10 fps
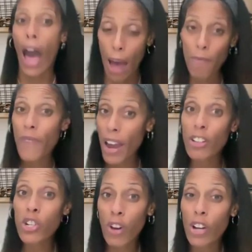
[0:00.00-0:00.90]
I'm very
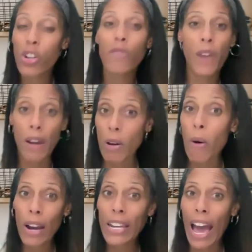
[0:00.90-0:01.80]
structured, very
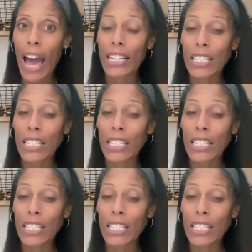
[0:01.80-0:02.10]
organized.